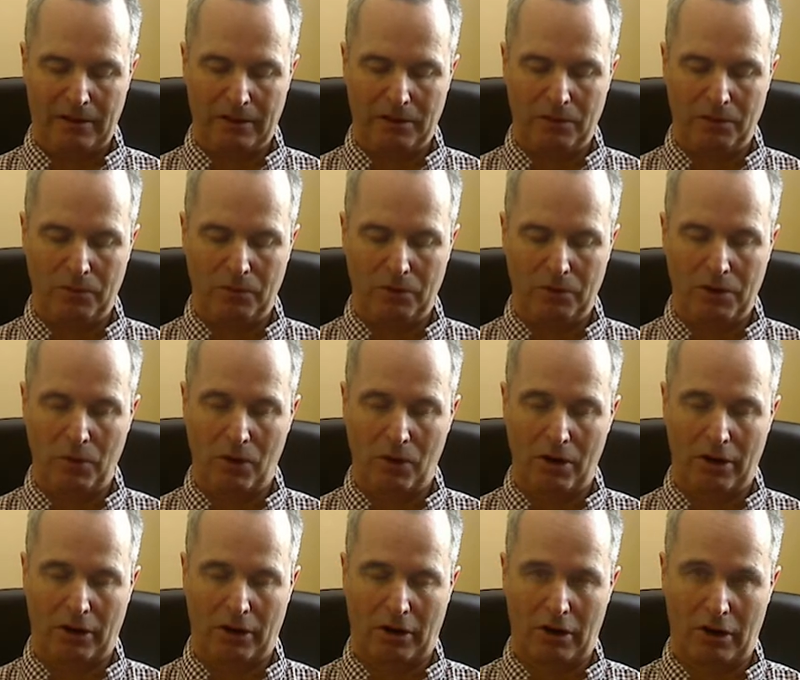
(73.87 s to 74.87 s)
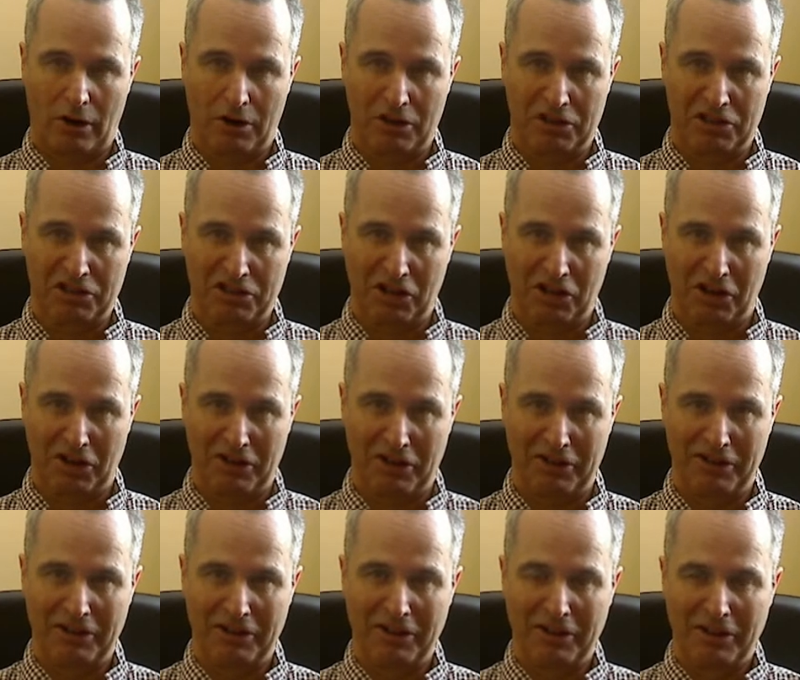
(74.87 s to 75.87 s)
we want our car to start
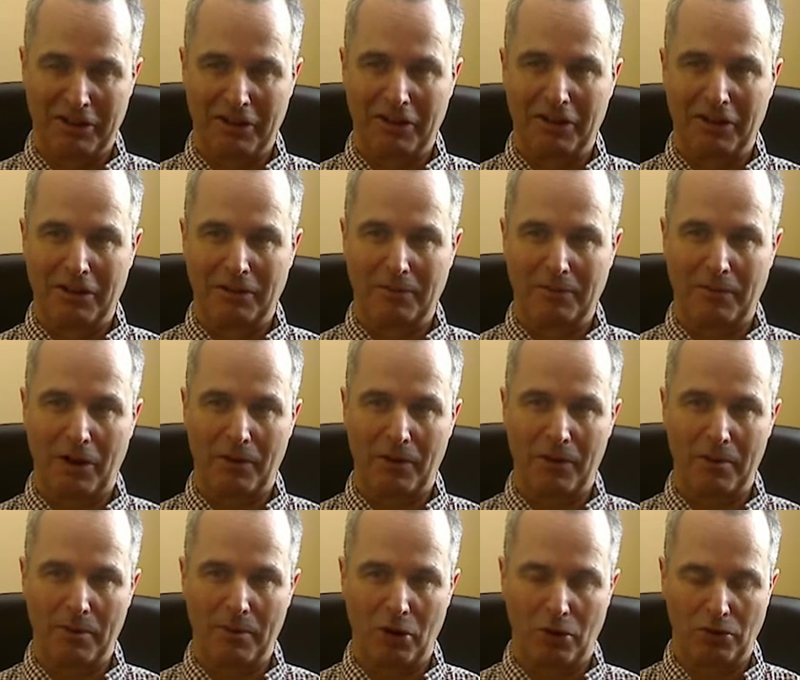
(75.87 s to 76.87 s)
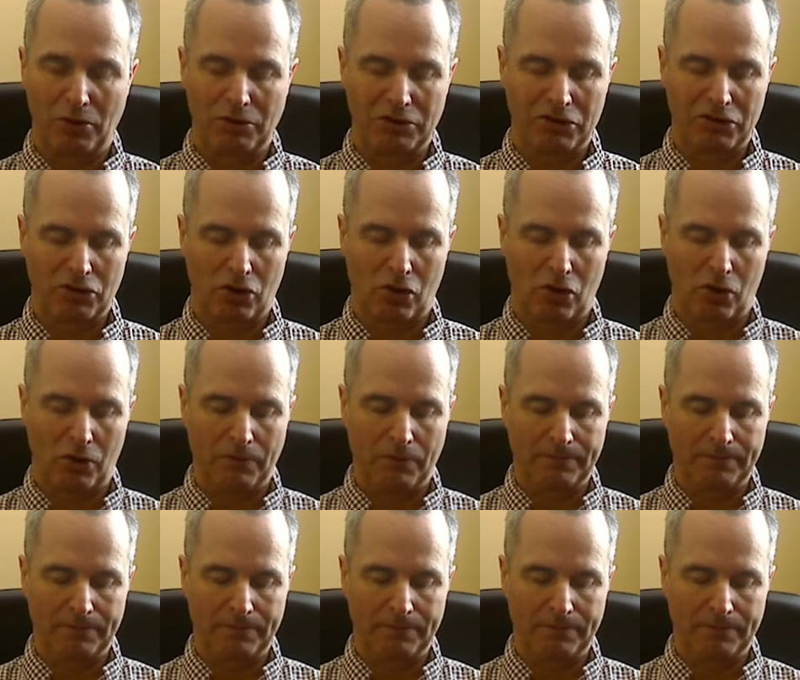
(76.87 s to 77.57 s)
by remote. So